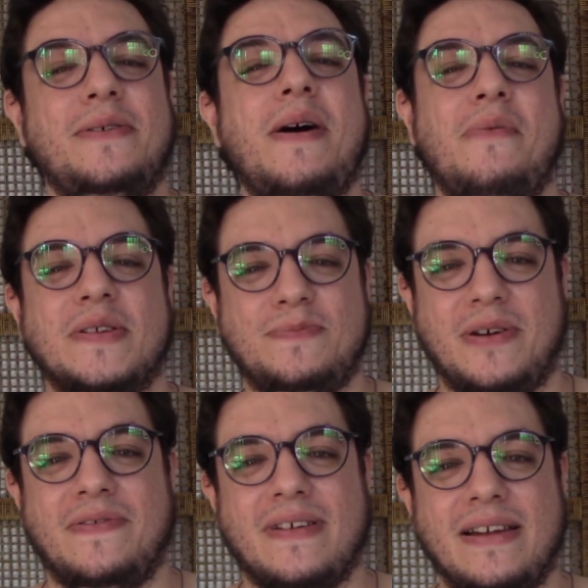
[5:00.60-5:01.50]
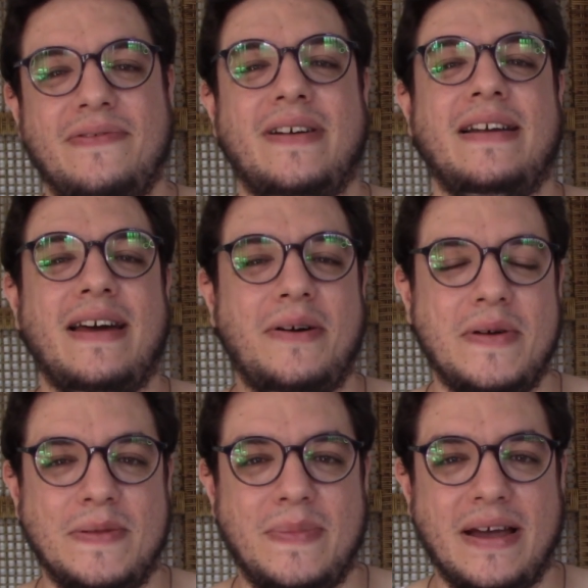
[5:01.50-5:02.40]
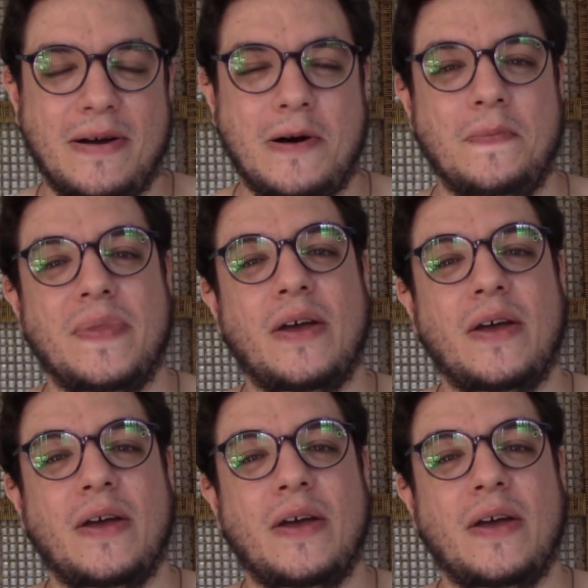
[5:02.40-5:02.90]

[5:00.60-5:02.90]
I was perfectly fine. I went back home.